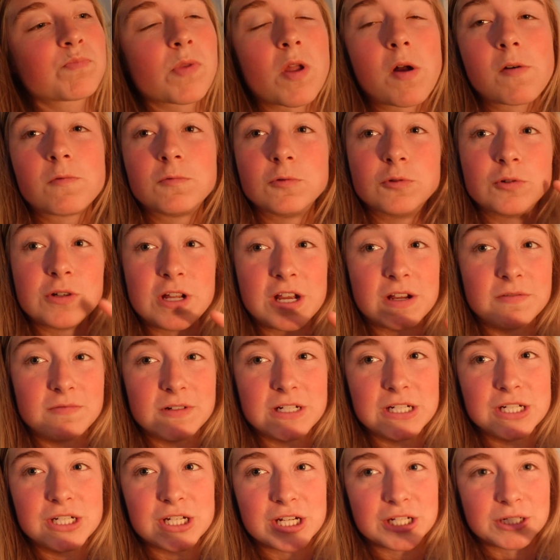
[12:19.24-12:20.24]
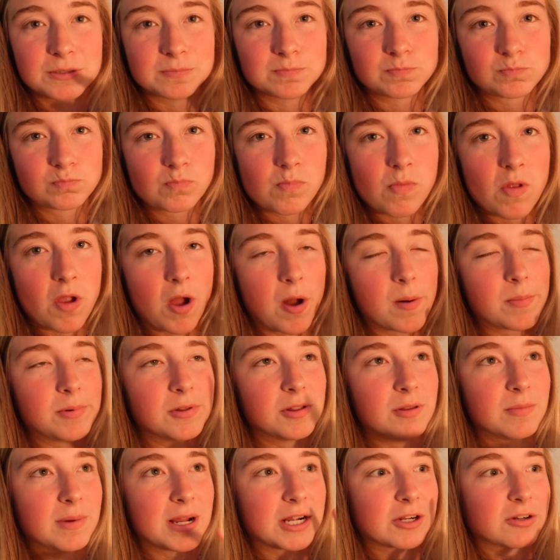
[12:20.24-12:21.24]
Full day of eating. I'll put
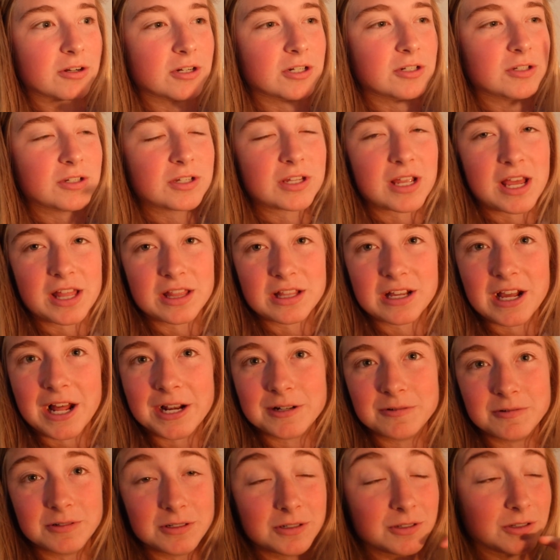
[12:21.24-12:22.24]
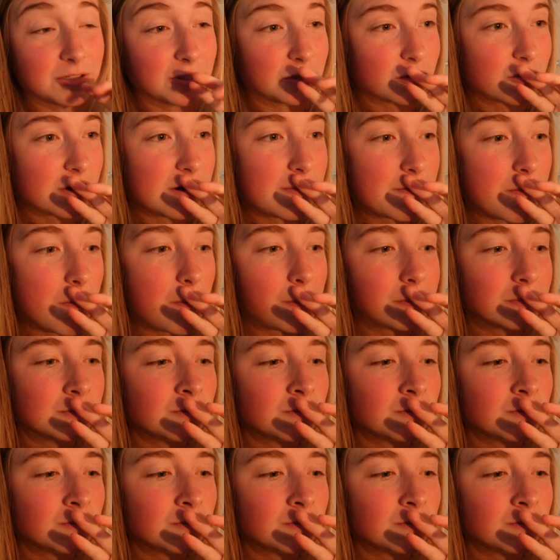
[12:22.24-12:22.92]
the macros and the calories on the screen.